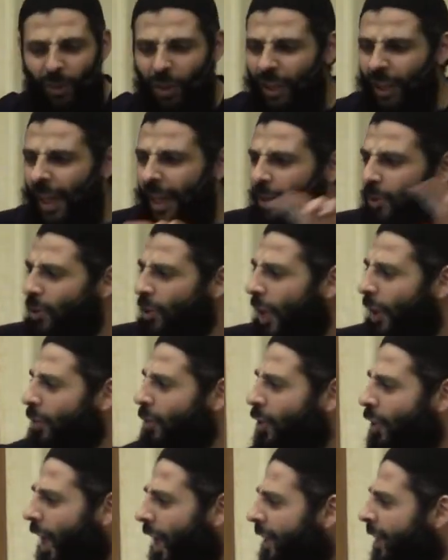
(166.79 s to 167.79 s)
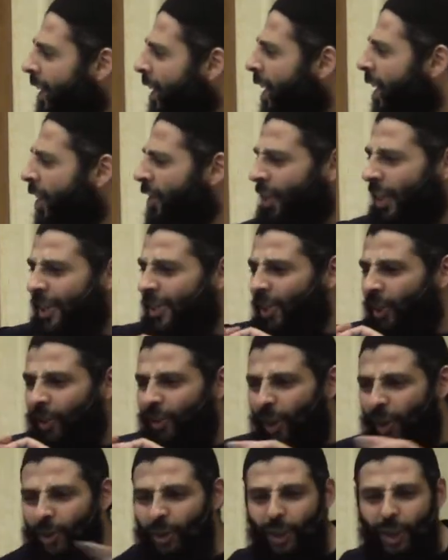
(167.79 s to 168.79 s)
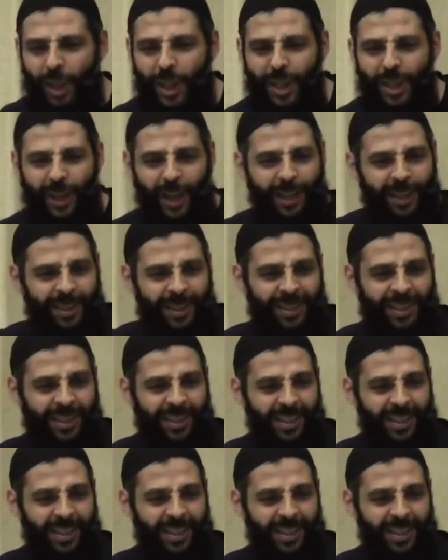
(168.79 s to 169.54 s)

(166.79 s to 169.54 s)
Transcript: with the chaos outside, things are not clear, and,